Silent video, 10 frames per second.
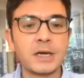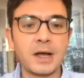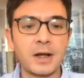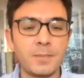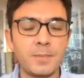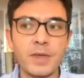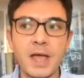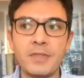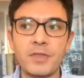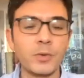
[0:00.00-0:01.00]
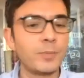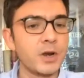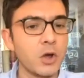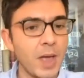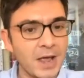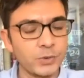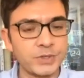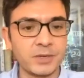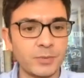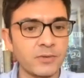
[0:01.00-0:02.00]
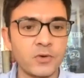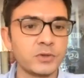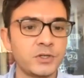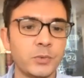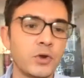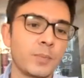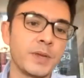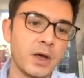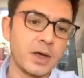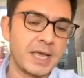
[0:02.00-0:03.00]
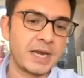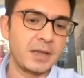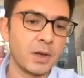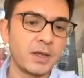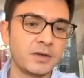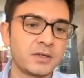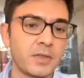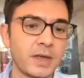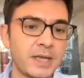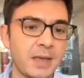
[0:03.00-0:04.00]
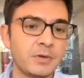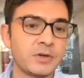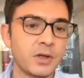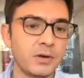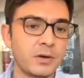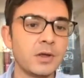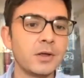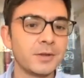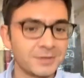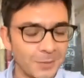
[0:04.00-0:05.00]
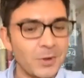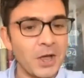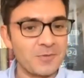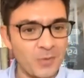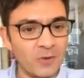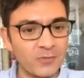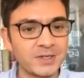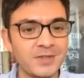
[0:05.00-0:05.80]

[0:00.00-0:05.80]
And there would be no equity, but of course you would not be earning any money until that game turned some kind of profit.